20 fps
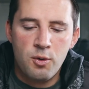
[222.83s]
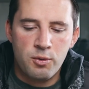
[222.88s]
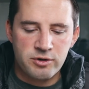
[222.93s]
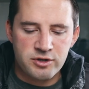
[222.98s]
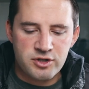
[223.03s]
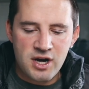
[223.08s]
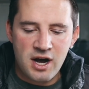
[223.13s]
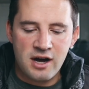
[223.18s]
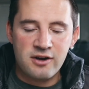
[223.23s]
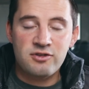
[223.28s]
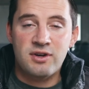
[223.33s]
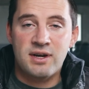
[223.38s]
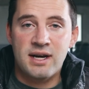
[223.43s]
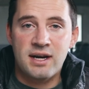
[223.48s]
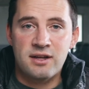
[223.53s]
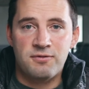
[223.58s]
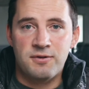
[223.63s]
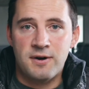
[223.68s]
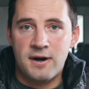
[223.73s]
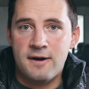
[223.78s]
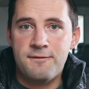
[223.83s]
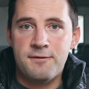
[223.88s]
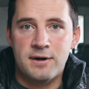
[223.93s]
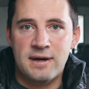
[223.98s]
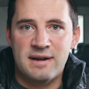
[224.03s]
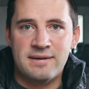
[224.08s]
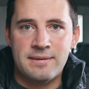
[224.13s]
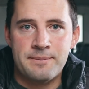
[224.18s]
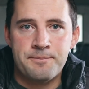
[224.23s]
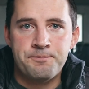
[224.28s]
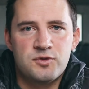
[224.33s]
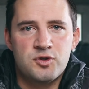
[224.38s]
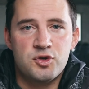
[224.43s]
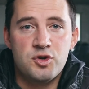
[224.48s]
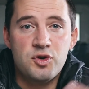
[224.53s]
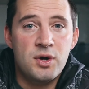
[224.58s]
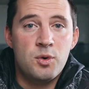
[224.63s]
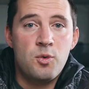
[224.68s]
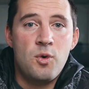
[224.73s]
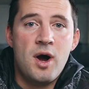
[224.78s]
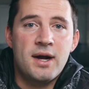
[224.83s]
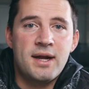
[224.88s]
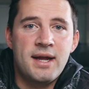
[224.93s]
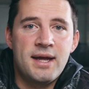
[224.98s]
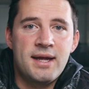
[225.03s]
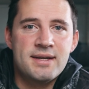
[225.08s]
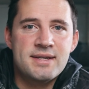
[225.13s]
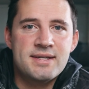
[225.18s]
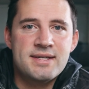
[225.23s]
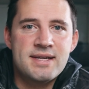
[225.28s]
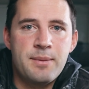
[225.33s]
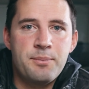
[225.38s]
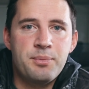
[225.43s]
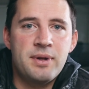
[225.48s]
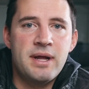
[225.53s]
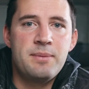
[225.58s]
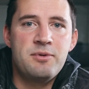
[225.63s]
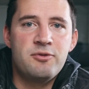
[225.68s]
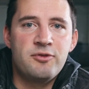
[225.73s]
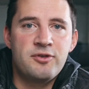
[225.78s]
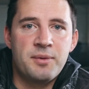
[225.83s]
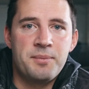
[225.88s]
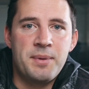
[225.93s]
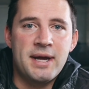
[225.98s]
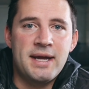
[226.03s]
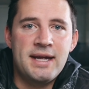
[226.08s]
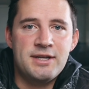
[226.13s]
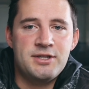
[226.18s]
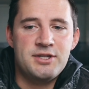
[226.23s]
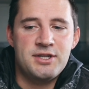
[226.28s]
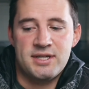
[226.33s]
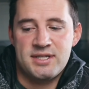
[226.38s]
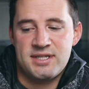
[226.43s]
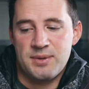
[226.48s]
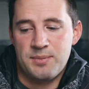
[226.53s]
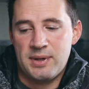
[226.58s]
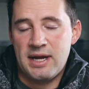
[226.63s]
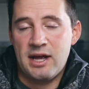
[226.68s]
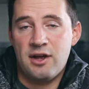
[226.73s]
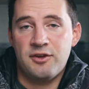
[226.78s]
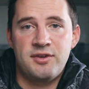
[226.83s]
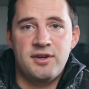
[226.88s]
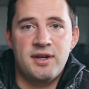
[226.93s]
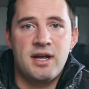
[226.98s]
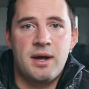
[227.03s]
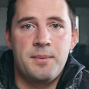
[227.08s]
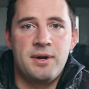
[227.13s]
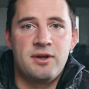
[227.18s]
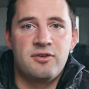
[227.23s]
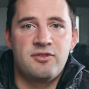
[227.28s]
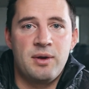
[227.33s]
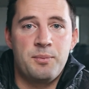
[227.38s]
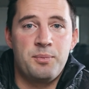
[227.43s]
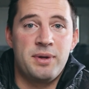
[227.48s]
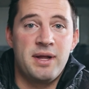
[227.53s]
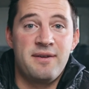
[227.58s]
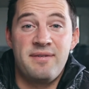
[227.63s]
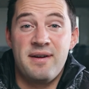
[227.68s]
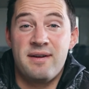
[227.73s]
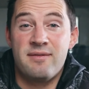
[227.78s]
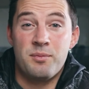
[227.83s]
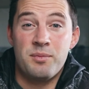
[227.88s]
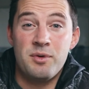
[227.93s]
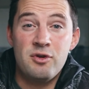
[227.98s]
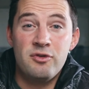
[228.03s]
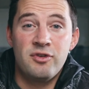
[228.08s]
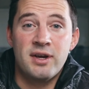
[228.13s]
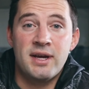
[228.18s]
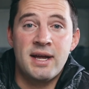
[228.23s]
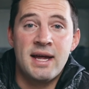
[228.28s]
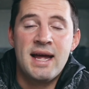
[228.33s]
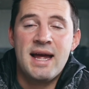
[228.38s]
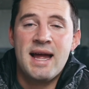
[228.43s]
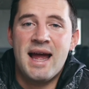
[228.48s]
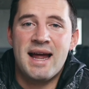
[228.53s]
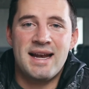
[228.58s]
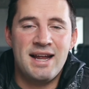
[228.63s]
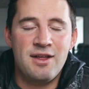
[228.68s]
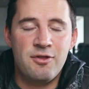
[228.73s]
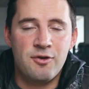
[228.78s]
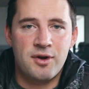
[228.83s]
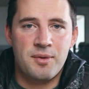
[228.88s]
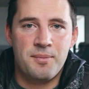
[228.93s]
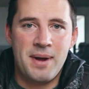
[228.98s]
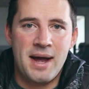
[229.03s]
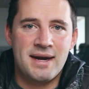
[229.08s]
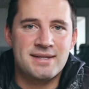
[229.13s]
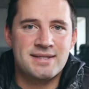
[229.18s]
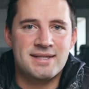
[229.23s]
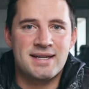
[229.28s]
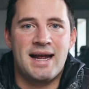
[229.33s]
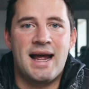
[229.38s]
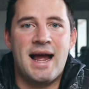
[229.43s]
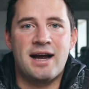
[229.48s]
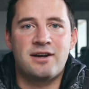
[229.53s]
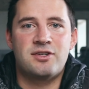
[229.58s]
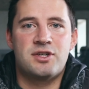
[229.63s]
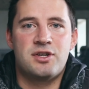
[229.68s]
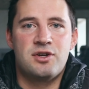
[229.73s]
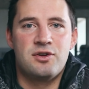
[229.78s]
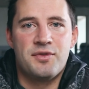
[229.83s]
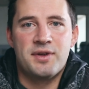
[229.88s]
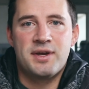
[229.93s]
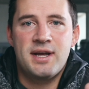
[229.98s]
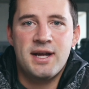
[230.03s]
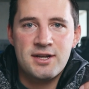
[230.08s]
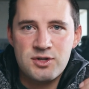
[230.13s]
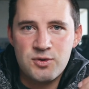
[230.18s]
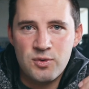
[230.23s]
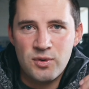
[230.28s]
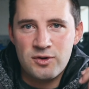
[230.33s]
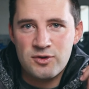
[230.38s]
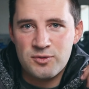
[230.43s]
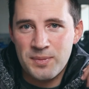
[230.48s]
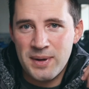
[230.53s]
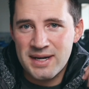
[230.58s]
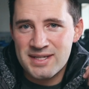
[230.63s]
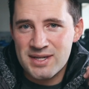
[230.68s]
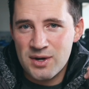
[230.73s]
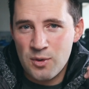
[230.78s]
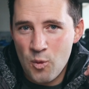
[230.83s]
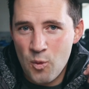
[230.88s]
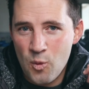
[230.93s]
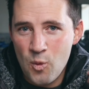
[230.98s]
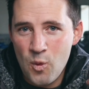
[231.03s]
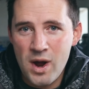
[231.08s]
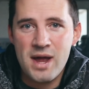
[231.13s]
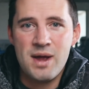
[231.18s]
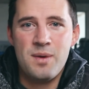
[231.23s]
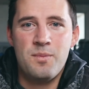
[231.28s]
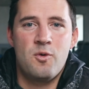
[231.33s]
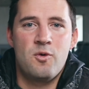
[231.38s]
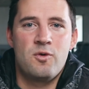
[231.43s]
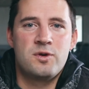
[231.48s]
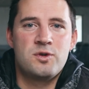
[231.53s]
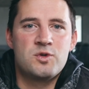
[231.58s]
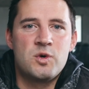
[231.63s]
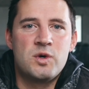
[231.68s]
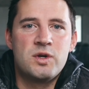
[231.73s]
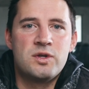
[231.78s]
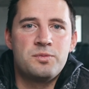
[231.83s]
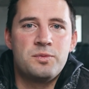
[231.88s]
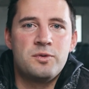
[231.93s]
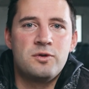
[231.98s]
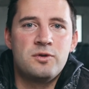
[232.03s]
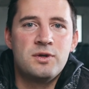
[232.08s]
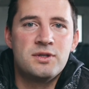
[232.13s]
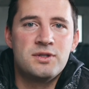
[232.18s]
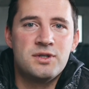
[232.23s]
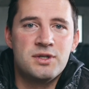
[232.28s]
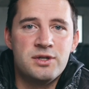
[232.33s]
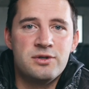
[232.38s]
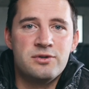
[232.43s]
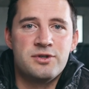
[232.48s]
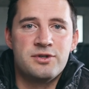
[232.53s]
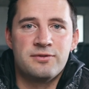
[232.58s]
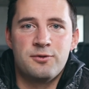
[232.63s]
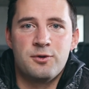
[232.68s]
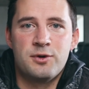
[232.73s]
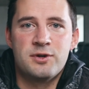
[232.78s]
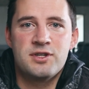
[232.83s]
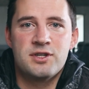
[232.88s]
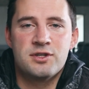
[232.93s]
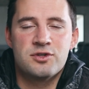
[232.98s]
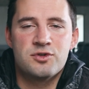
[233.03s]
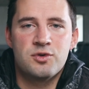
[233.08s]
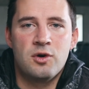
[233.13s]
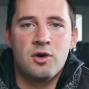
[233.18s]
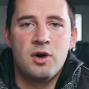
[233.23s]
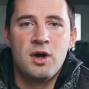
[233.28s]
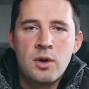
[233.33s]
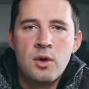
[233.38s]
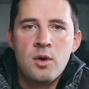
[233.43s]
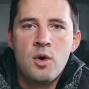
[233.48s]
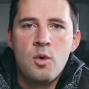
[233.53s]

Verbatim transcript: With Josh, again, it's very forgiving. So you can walk in and say play music in my kitchen, and somebody else can come in and say play favorite music, and either command is gonna execute in the kitchen, which makes it way more enjoyable to use your voice control.